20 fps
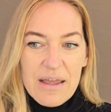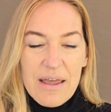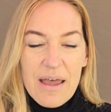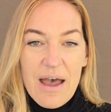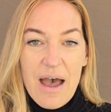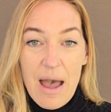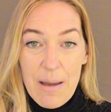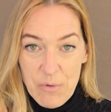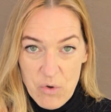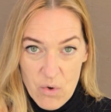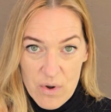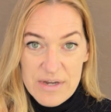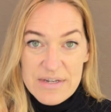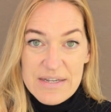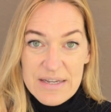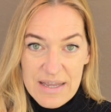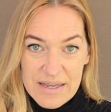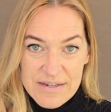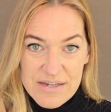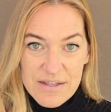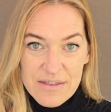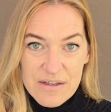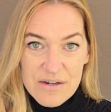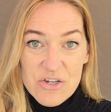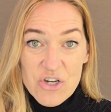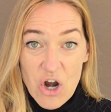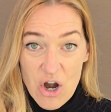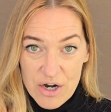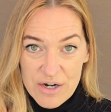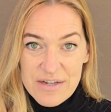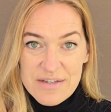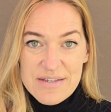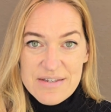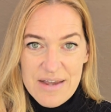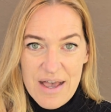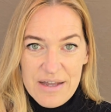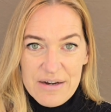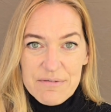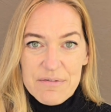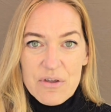I'm going to get to the darkest
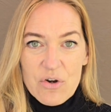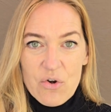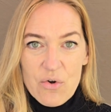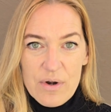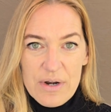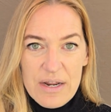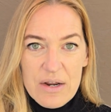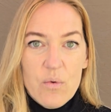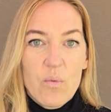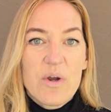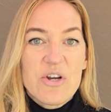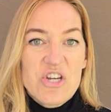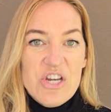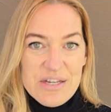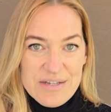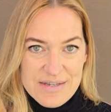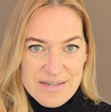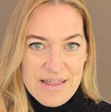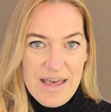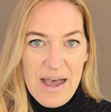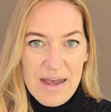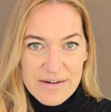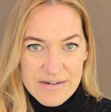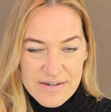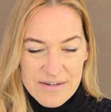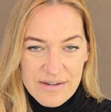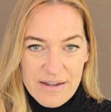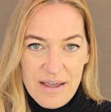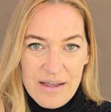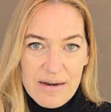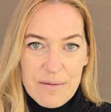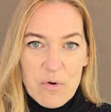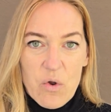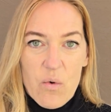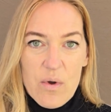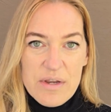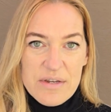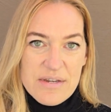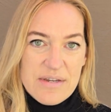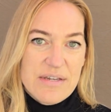side of the critic, which is that, and I'm
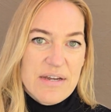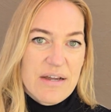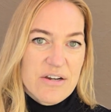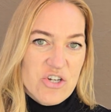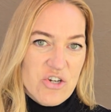going to touch